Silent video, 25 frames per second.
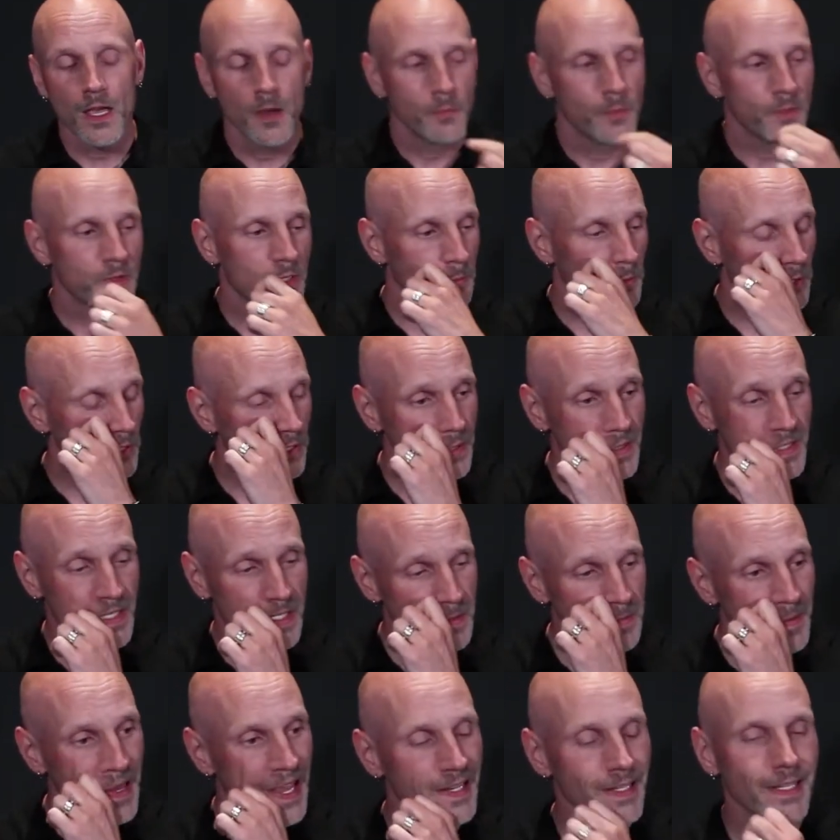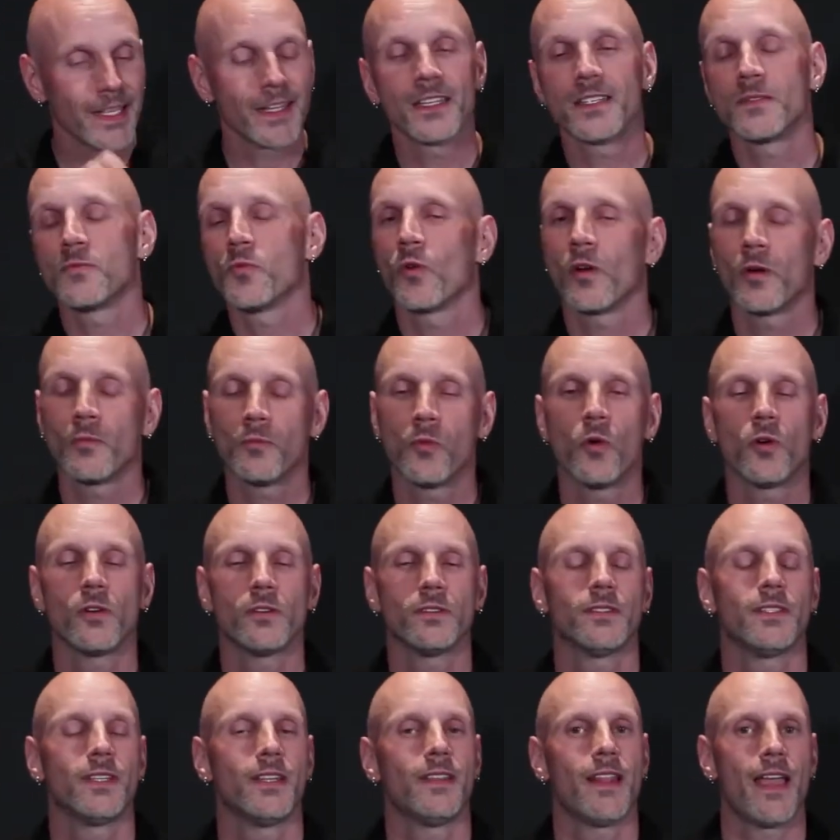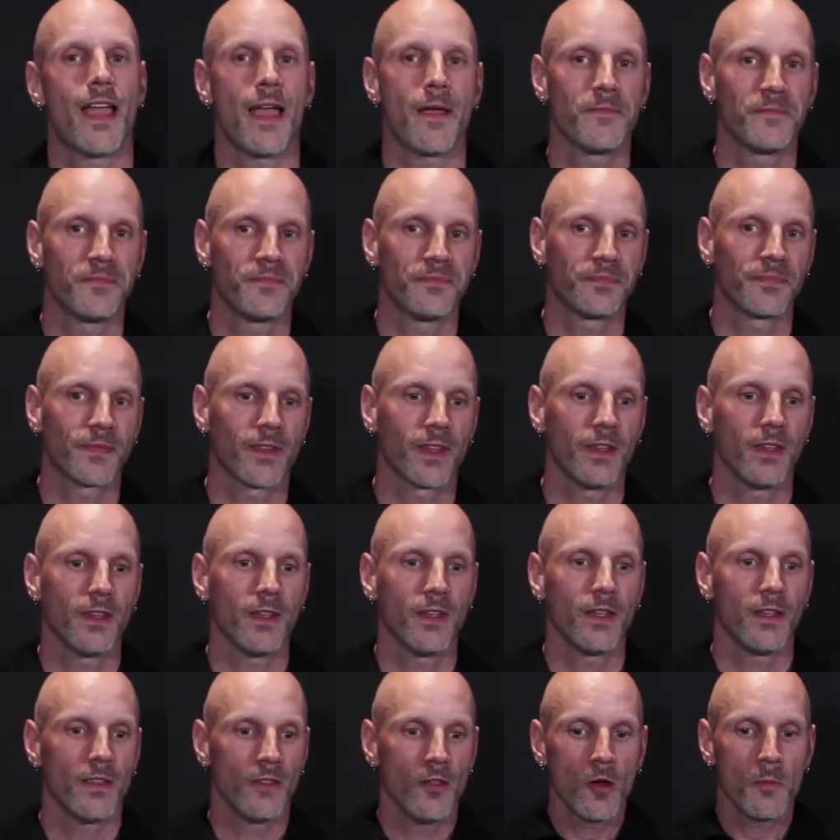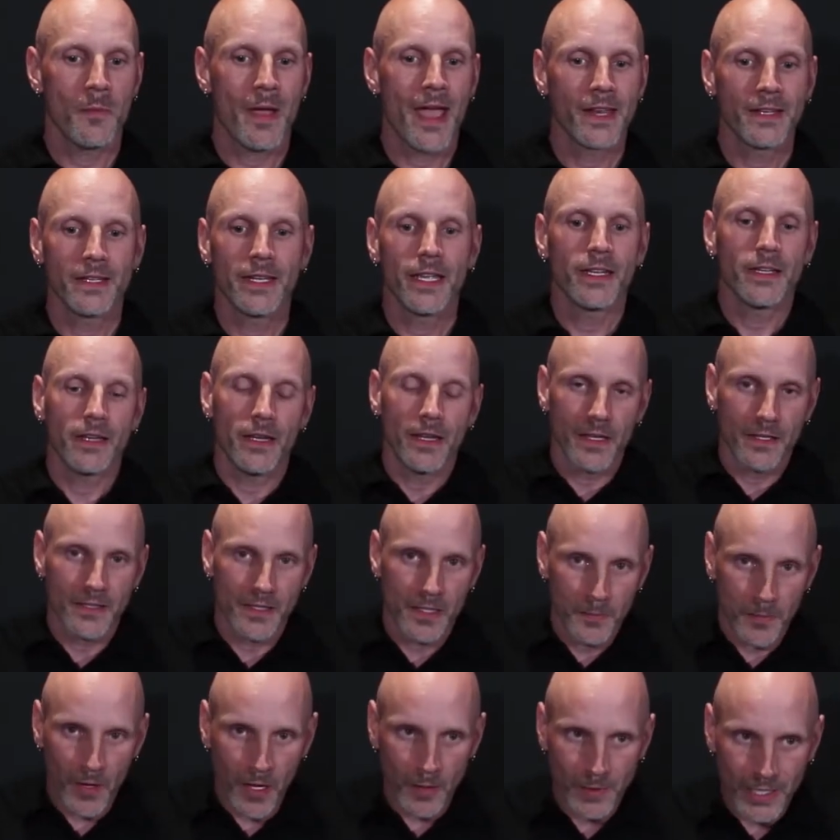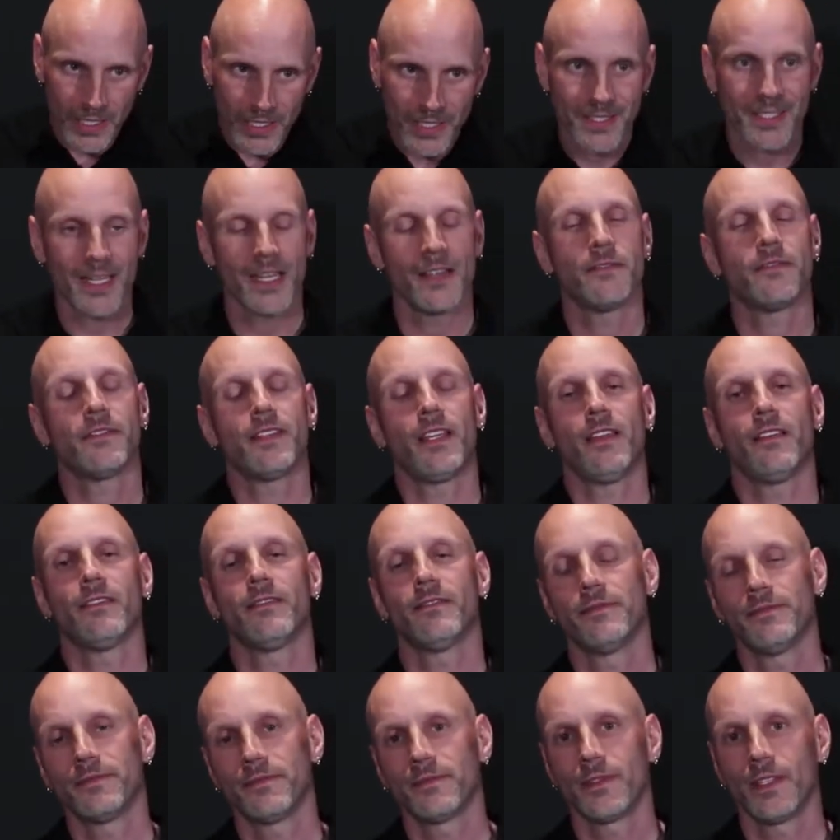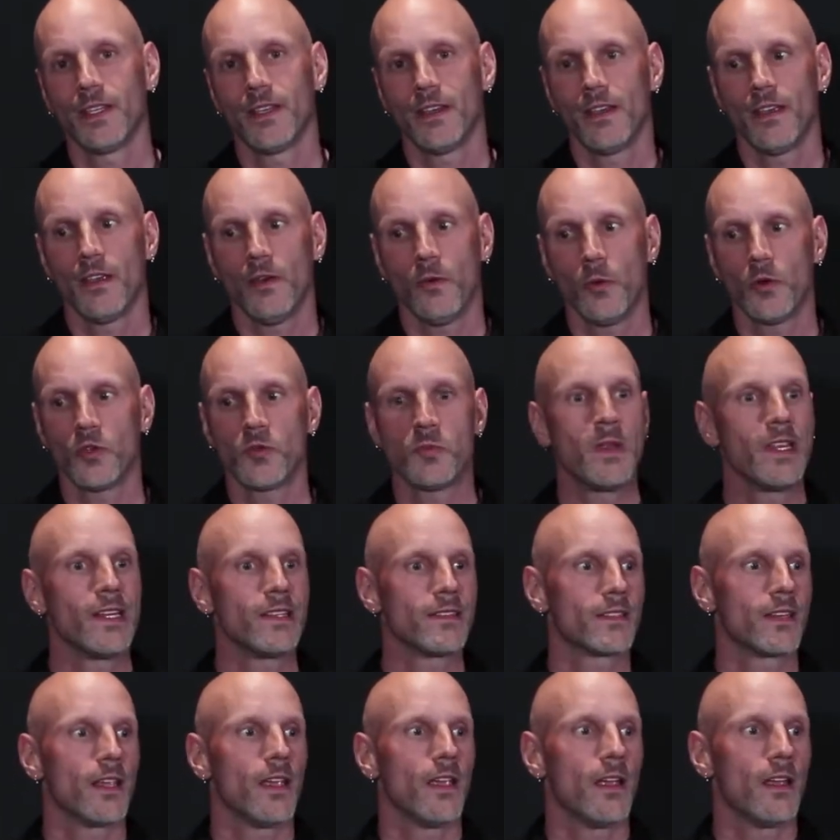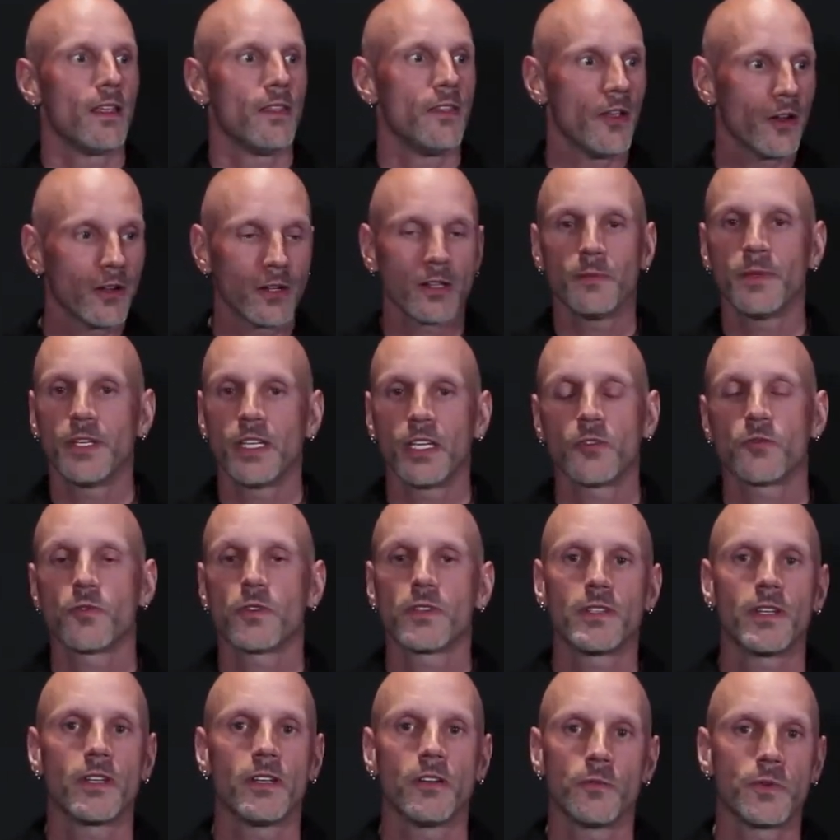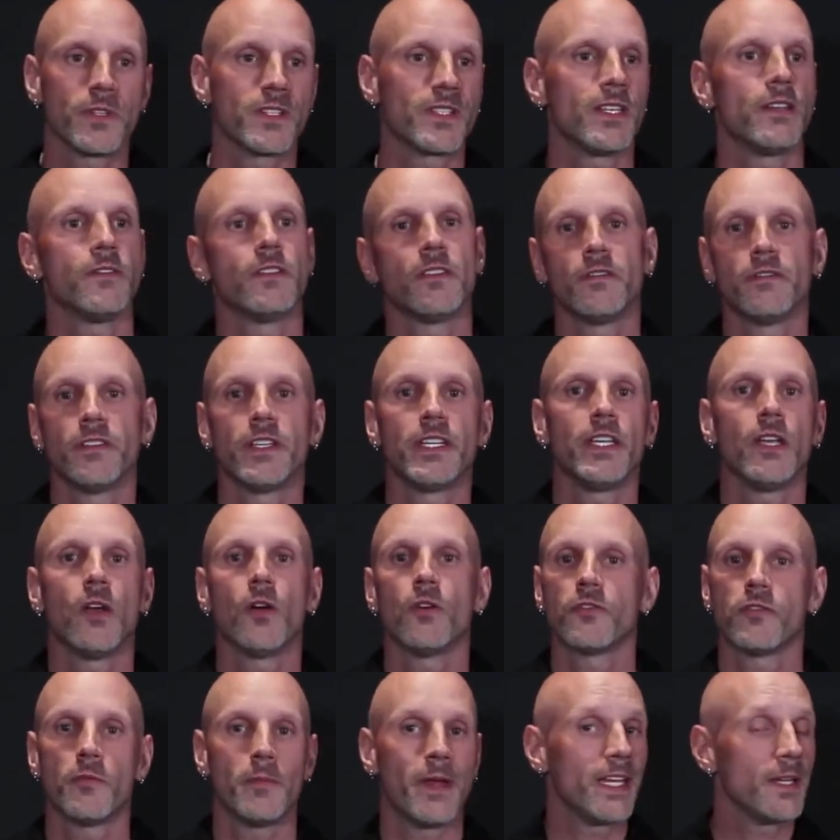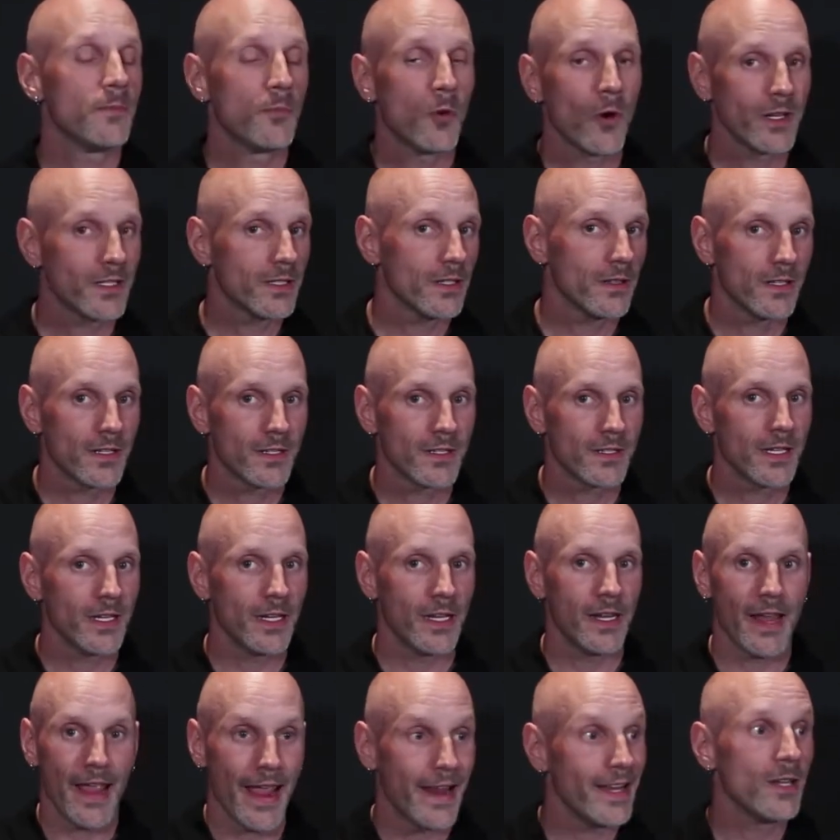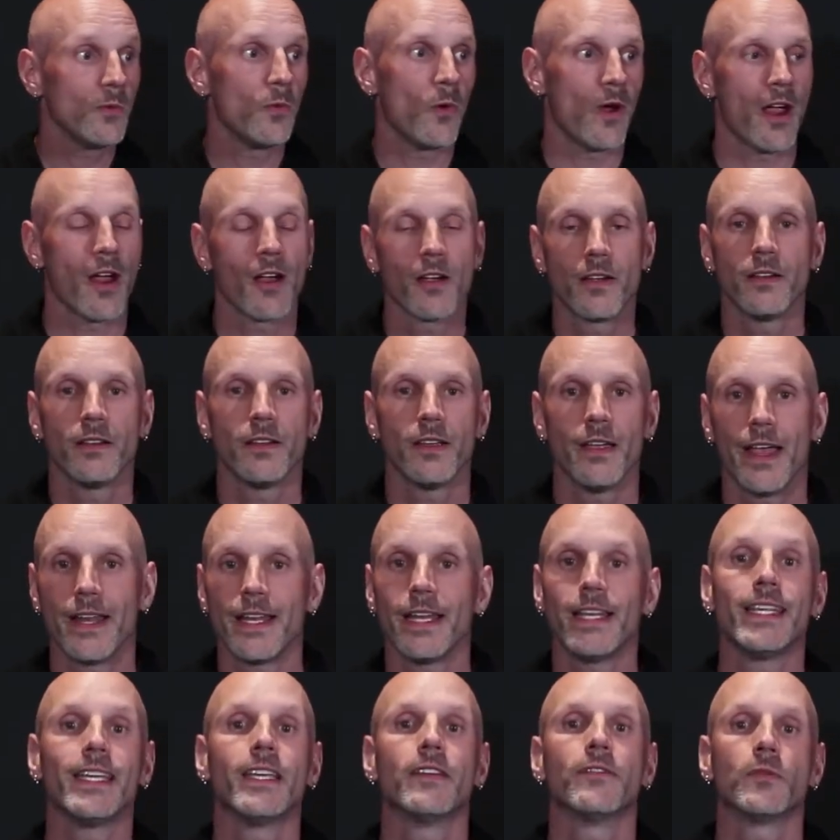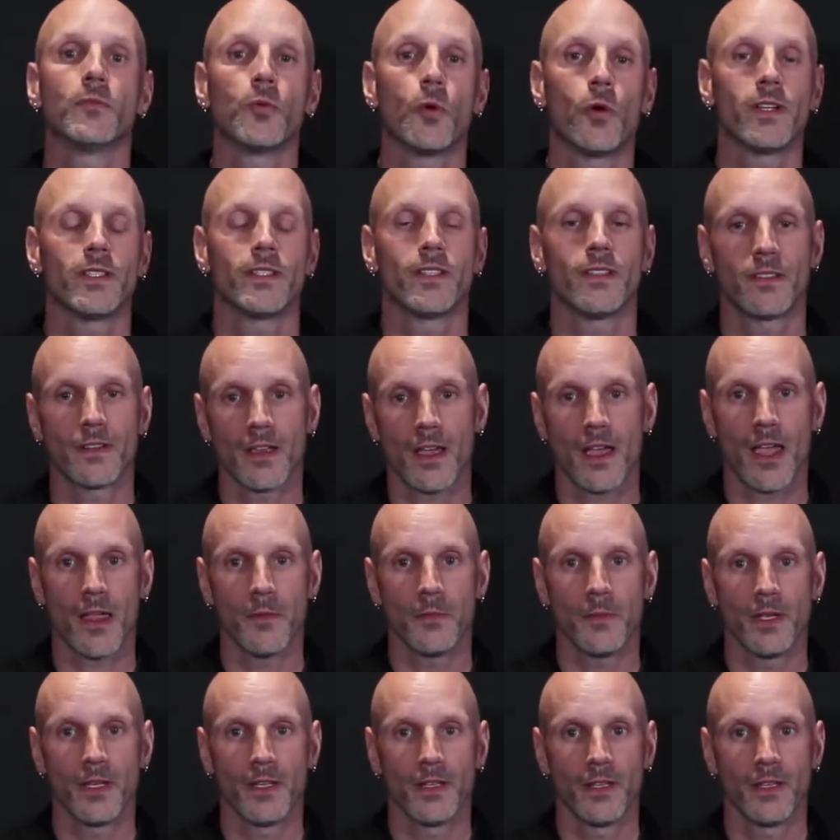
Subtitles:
But the police's mandate is more important than that. Their mandate is the public safety, which means they're going to be interested in receiving video from any point in the city, anywhere, at any given point in time.